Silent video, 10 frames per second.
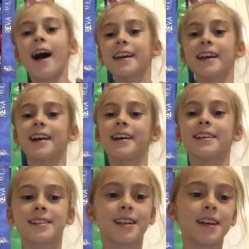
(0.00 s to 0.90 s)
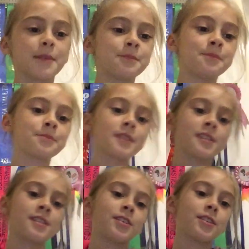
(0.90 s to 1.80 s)
Hi guys, um,
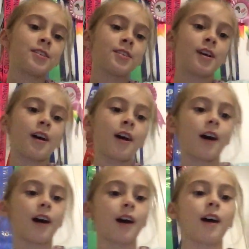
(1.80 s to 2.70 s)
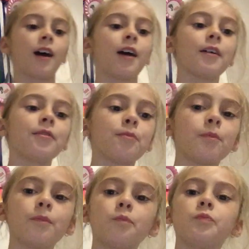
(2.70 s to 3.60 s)
so I've
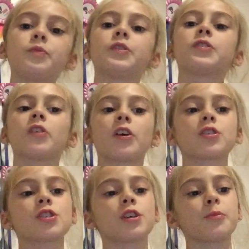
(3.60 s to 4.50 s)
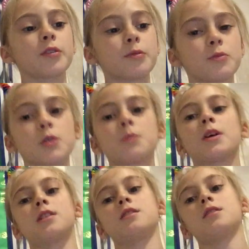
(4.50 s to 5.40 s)
searched up some
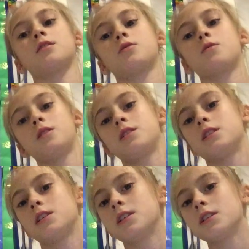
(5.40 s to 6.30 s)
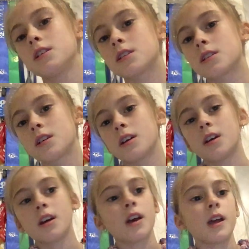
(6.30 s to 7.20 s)
gymnastics questions
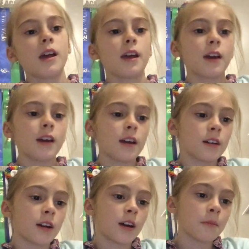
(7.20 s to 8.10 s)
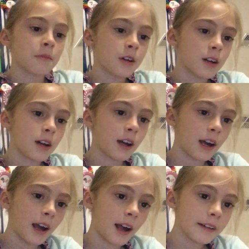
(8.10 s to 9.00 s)
and I'm gonna
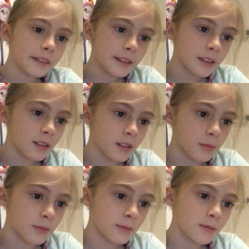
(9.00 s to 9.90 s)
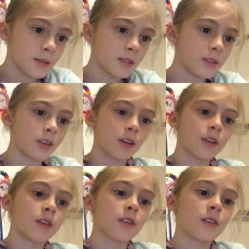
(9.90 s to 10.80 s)
answer them. So,
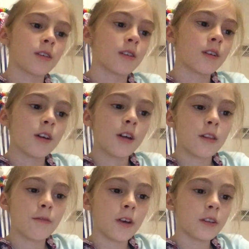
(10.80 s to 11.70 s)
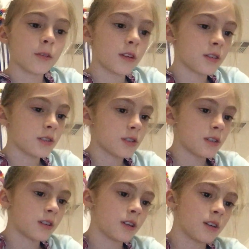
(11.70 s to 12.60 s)
the first
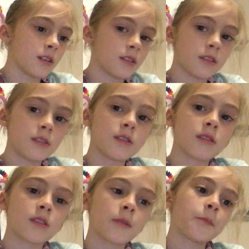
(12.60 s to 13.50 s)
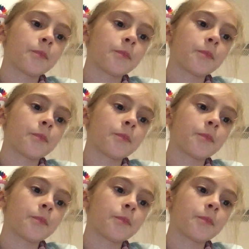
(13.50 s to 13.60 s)
question is